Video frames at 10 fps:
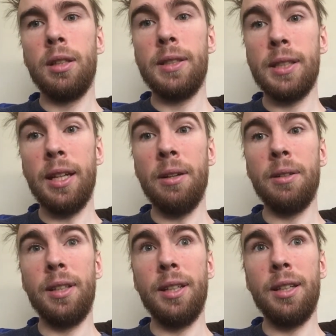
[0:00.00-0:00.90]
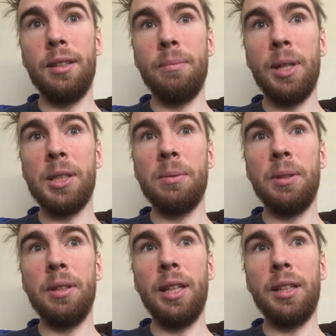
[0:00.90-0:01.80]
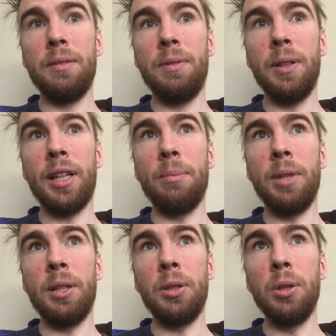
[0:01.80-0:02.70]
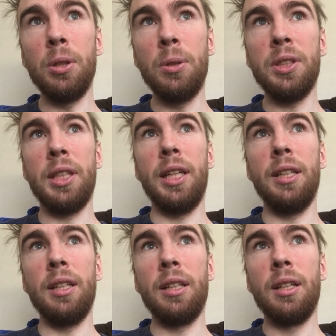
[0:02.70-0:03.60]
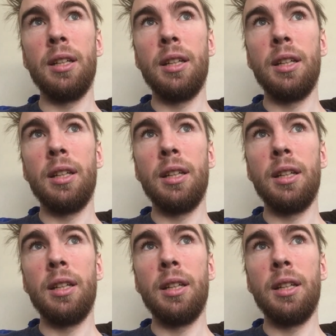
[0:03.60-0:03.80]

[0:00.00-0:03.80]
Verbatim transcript: scary and it makes me like feel like I'm like hallucinating